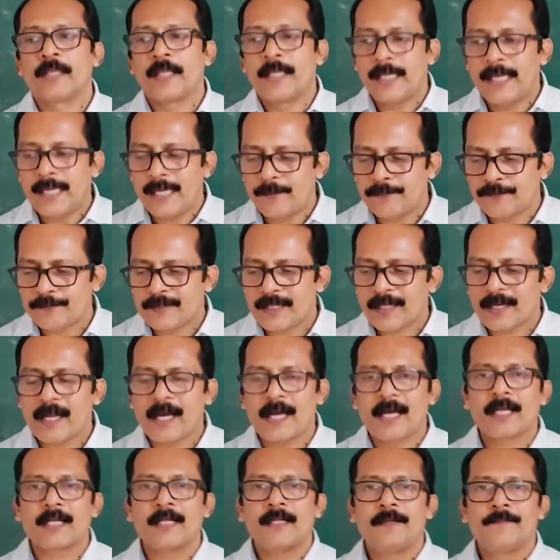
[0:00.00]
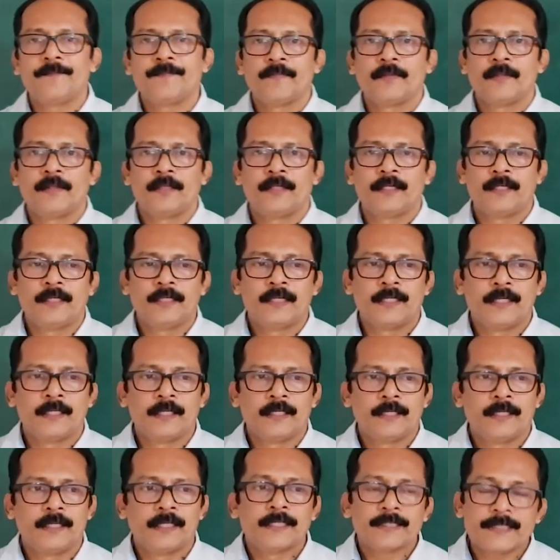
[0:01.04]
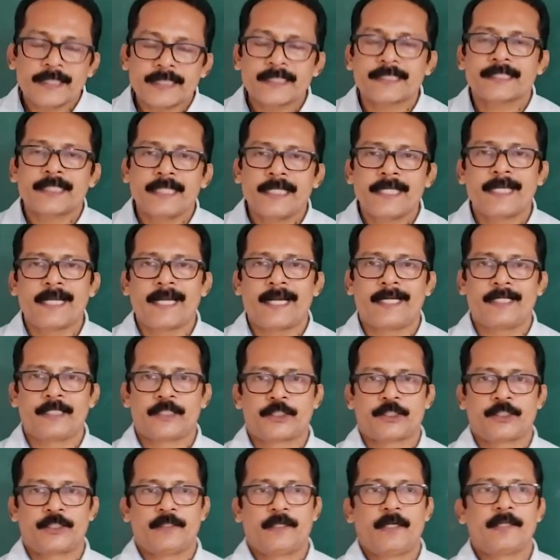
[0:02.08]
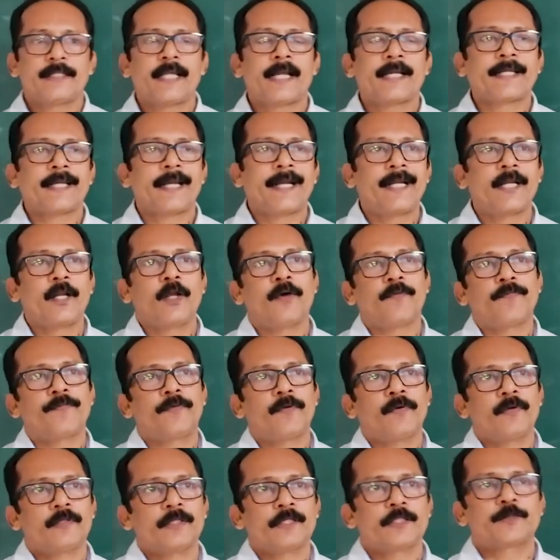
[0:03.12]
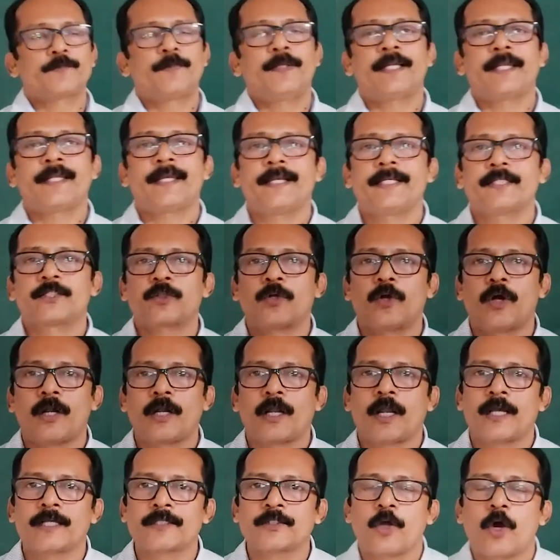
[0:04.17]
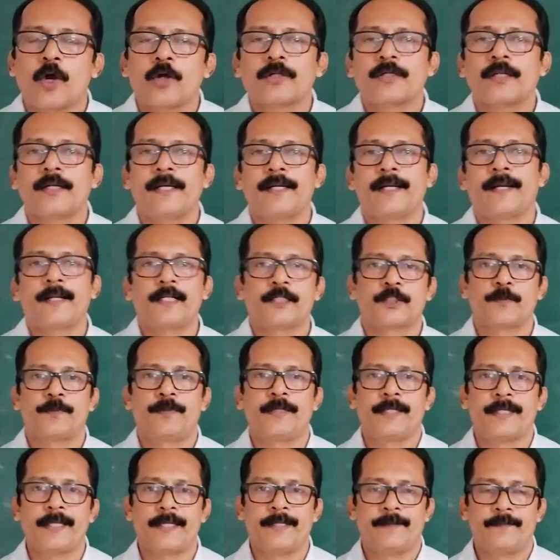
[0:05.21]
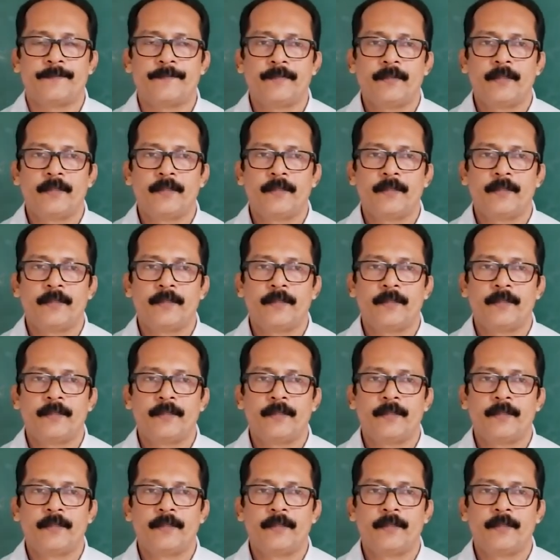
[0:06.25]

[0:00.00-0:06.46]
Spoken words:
If there are 6 ligands, that kind of splitting is called as octahedral splitting.